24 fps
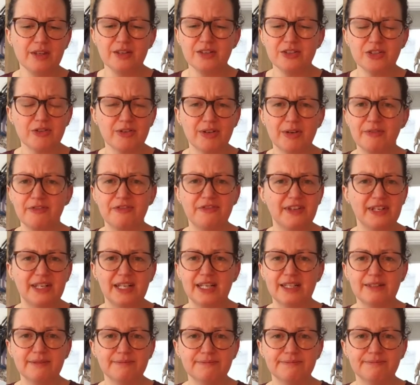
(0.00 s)
Sorry, I'm
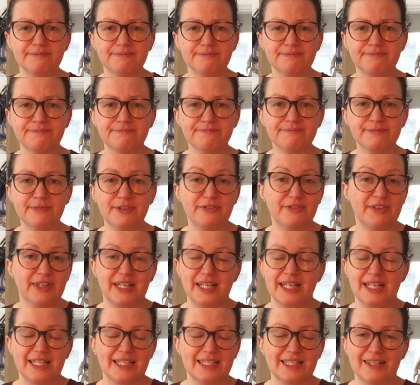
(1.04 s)

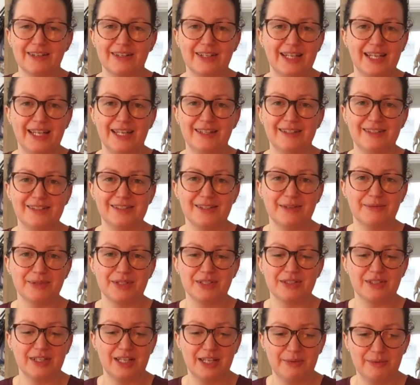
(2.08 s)
fiddling down here, so I'm
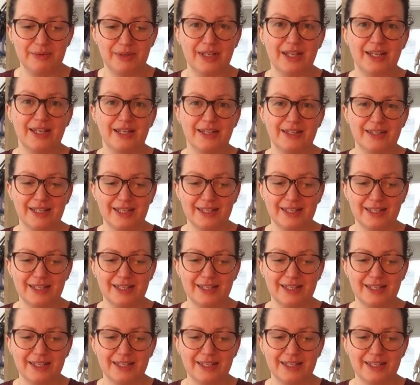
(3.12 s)
just keep looking at